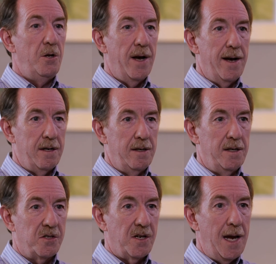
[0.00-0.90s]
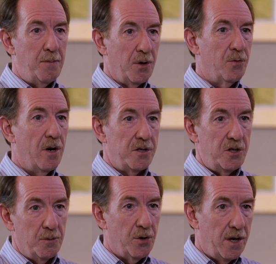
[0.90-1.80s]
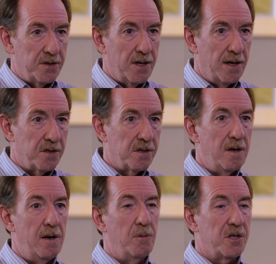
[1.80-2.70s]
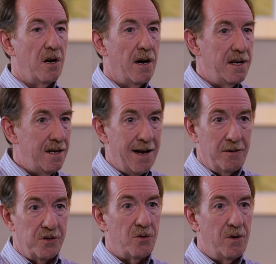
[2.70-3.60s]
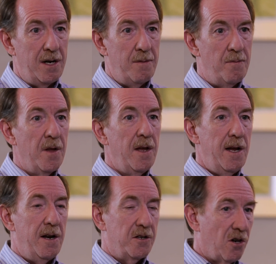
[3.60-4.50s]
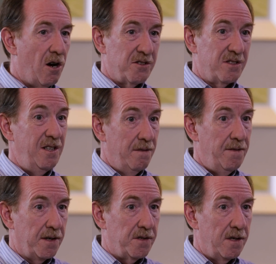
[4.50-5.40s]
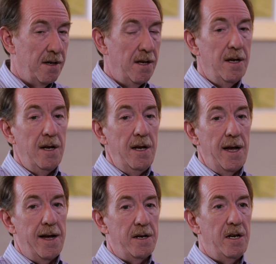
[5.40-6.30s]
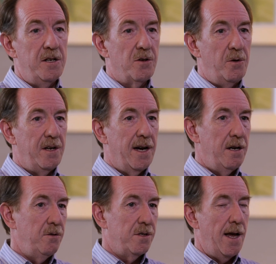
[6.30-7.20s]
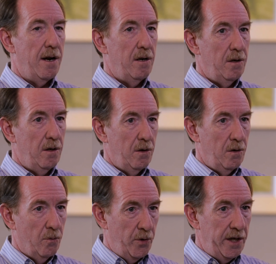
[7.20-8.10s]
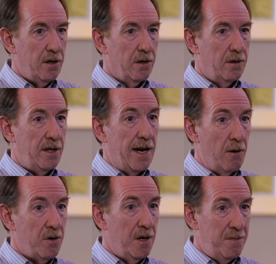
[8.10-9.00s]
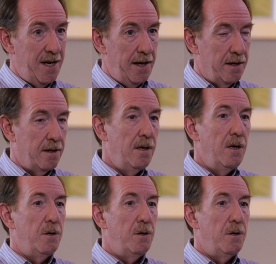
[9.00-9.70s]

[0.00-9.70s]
you had an escape across your process and it was caught downstream and it's costly to fix it. And so you got to use that outcome data